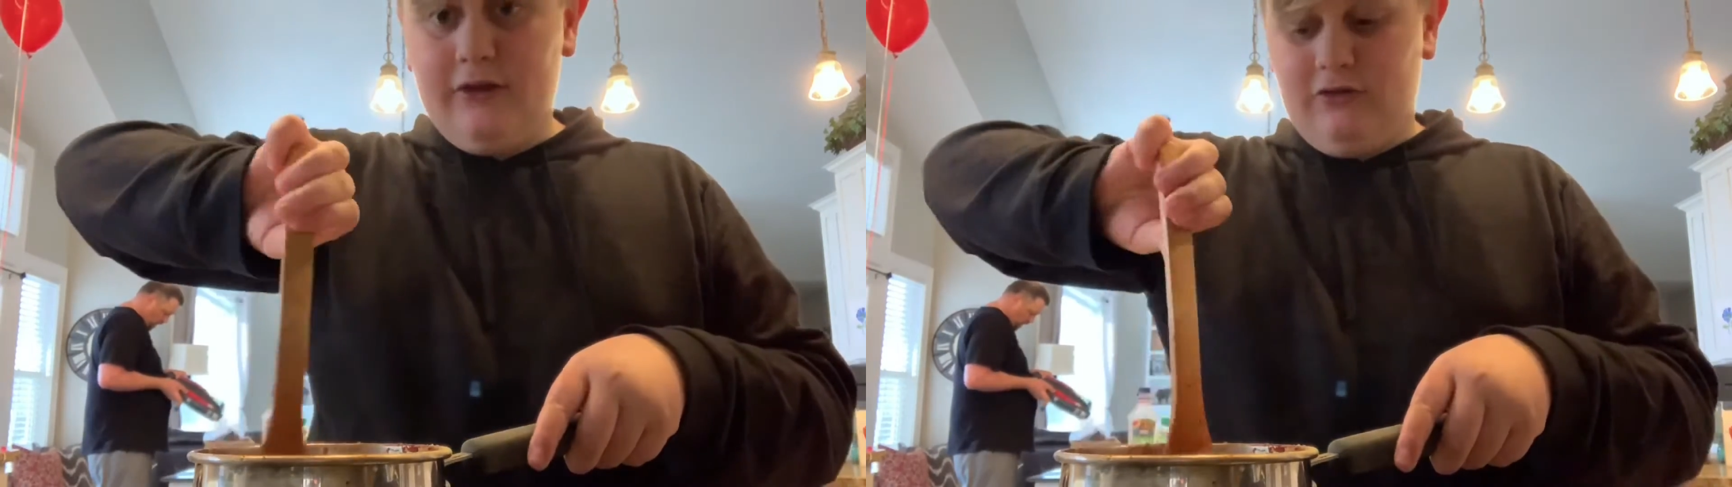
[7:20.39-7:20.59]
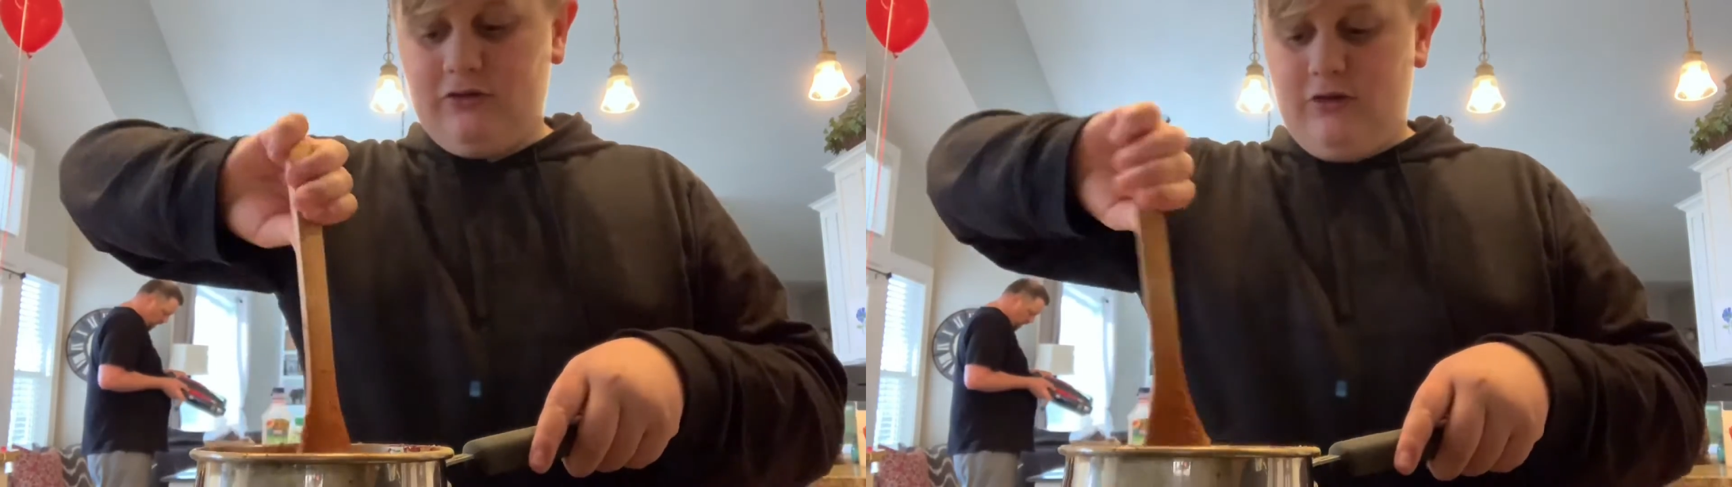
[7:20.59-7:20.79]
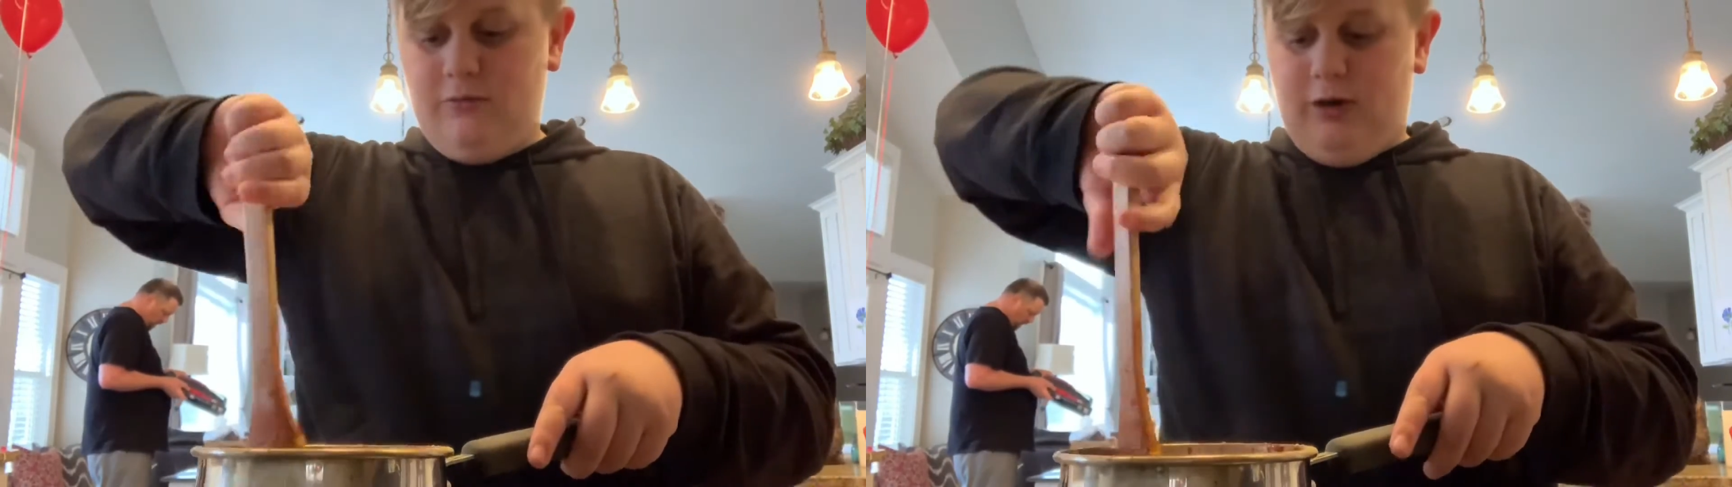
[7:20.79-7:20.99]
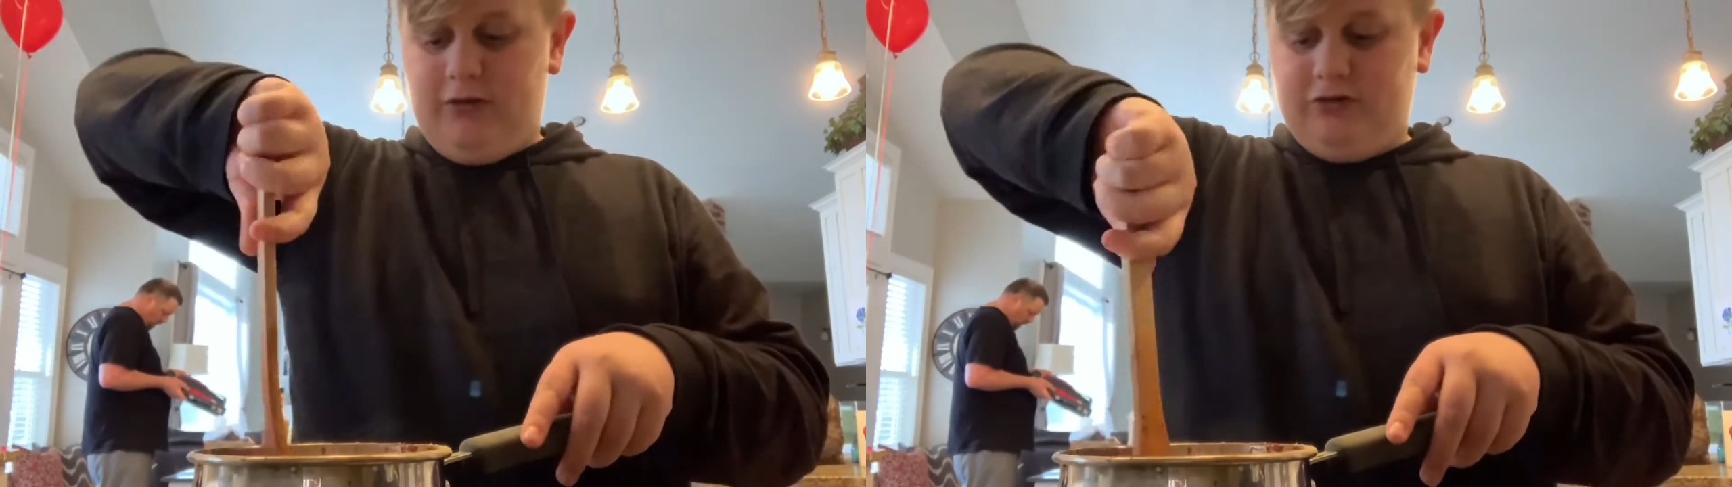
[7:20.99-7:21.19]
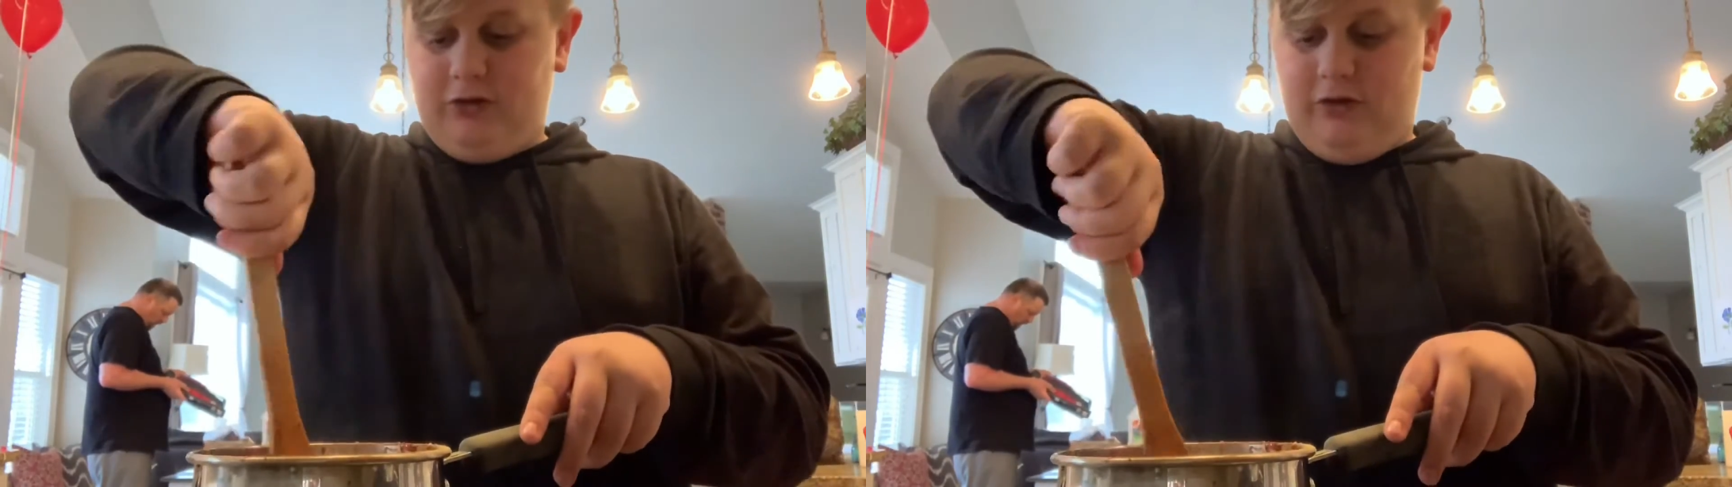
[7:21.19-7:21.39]
and you're just gonna
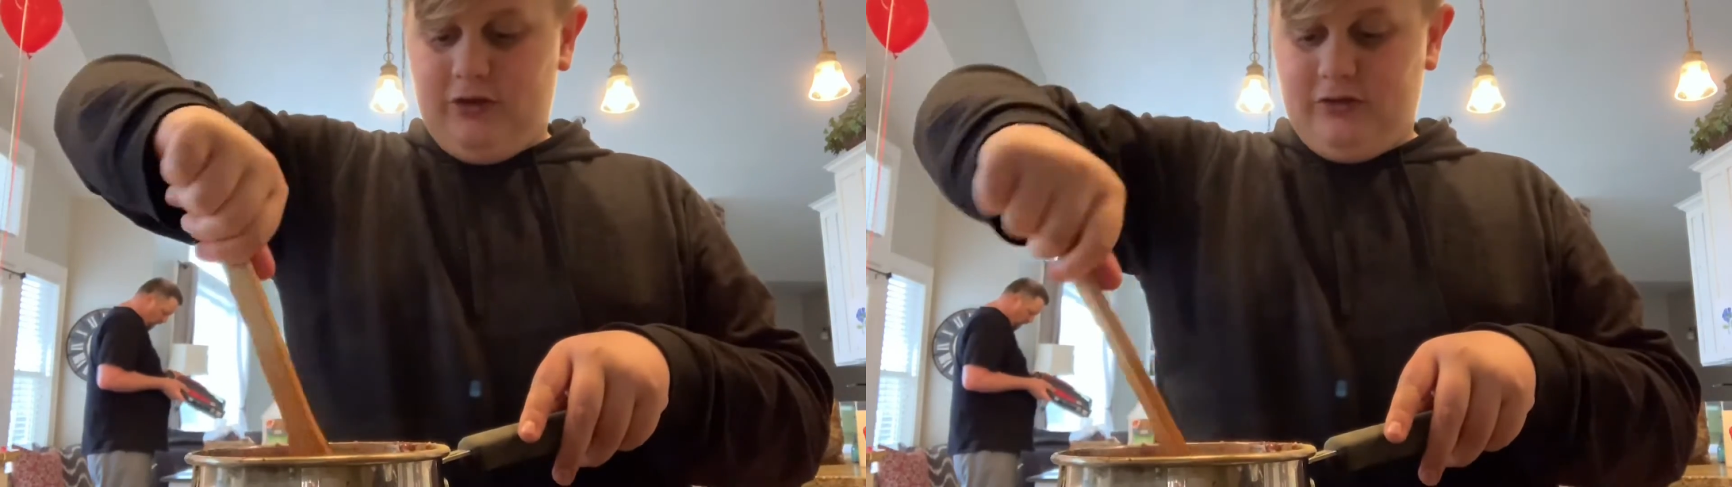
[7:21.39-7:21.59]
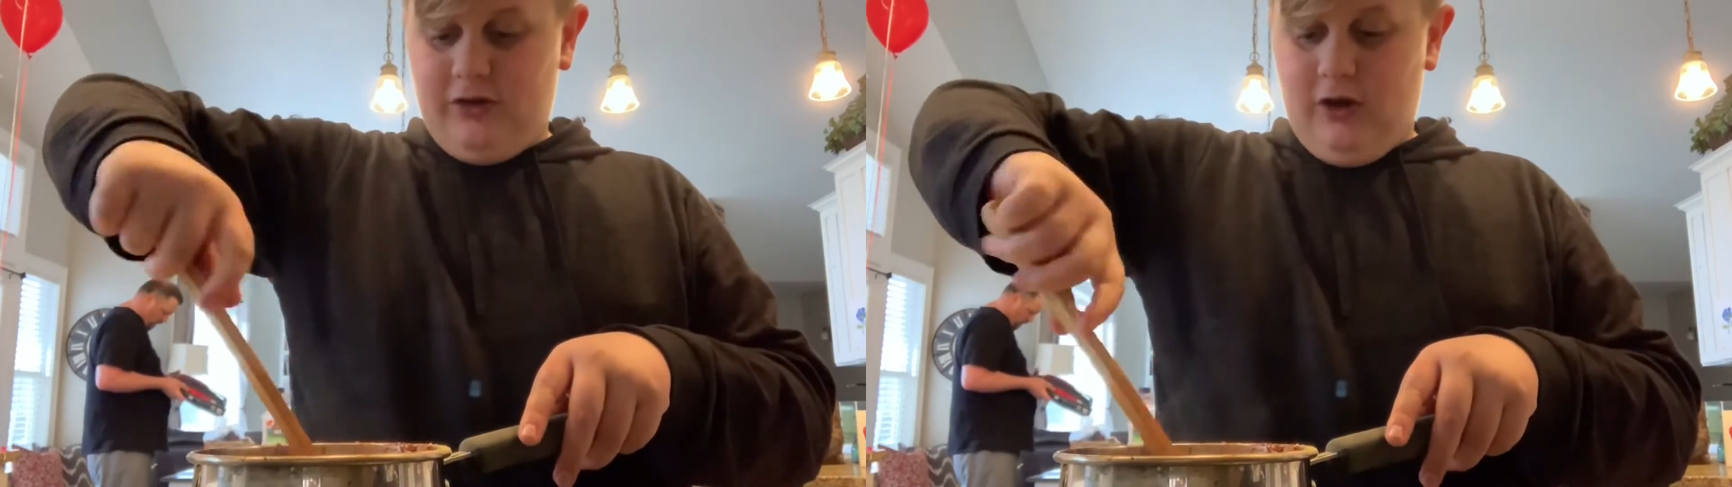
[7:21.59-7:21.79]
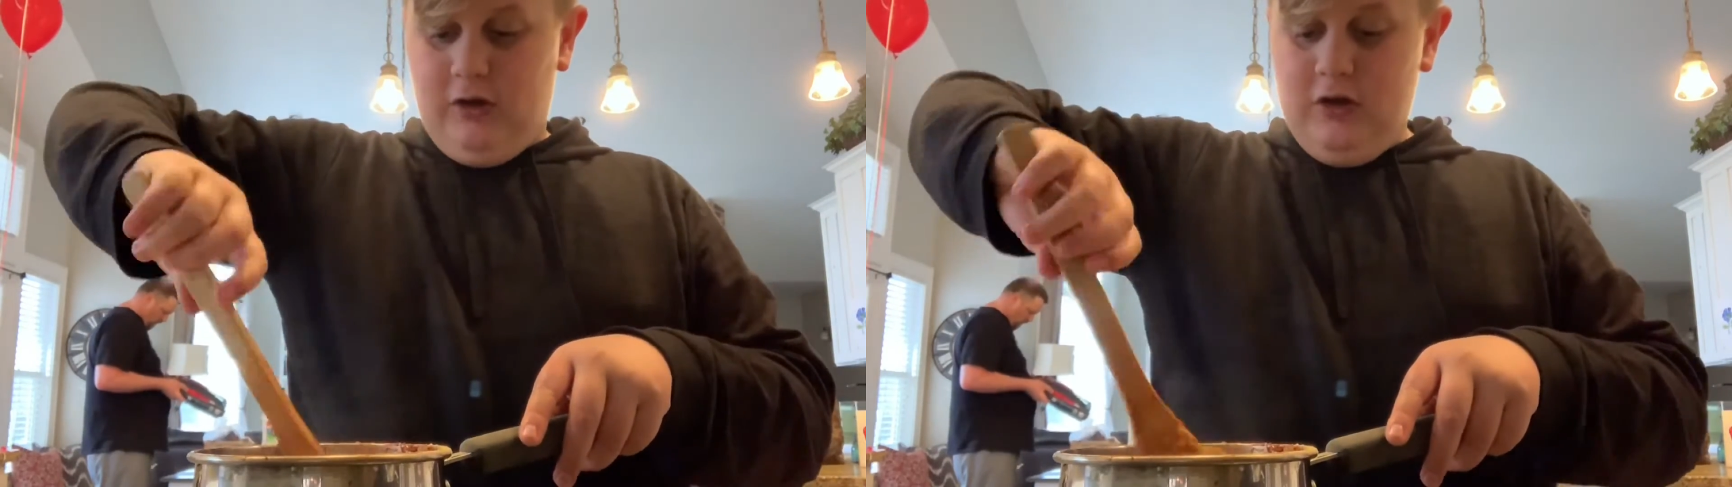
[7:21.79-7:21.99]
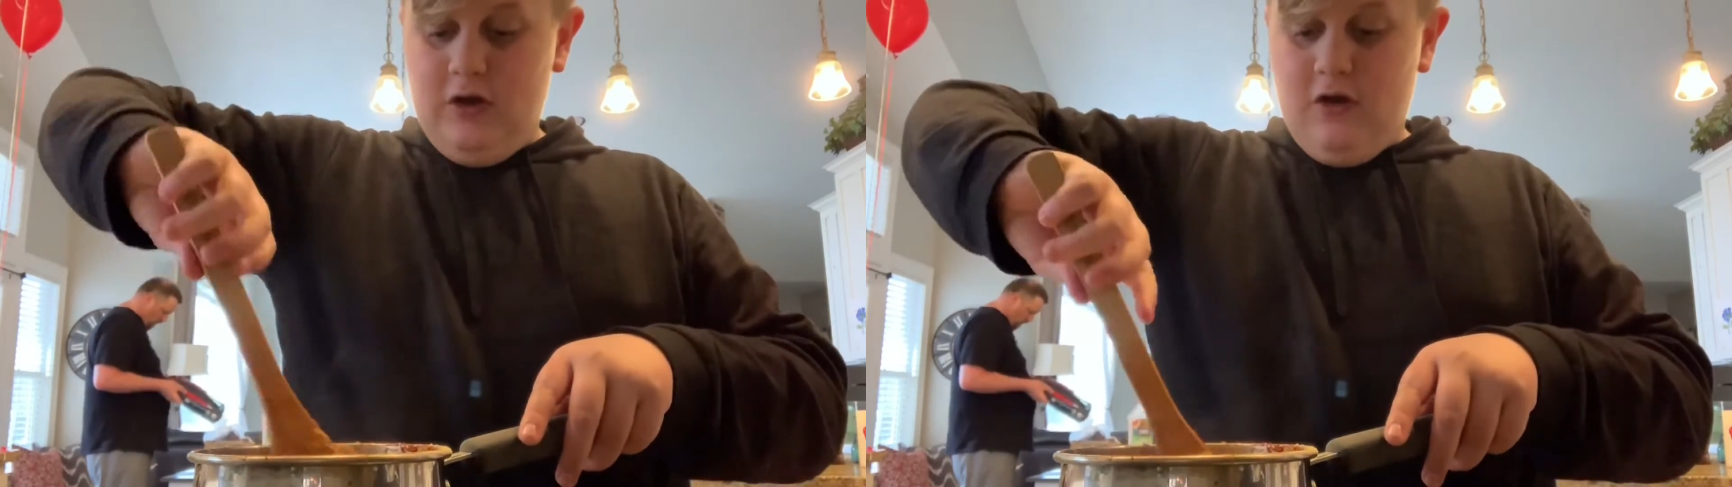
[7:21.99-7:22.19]
want to stir this till